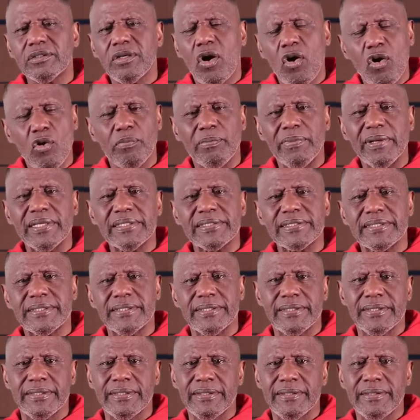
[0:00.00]

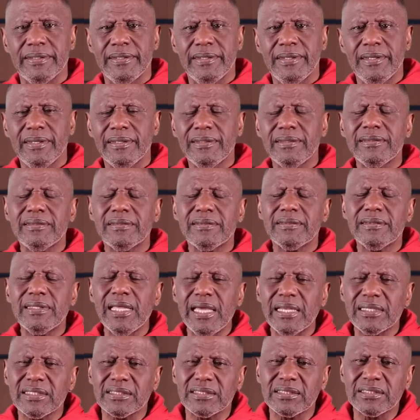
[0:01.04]
homeless.
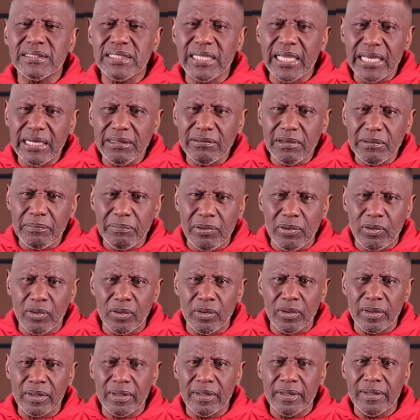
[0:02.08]
That is
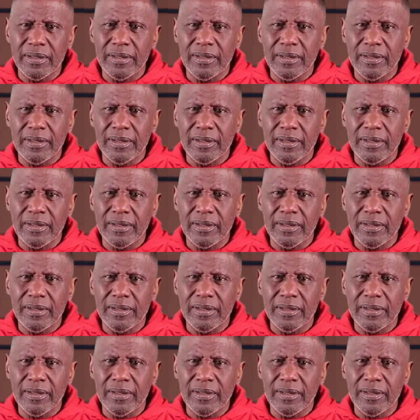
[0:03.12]
terrible.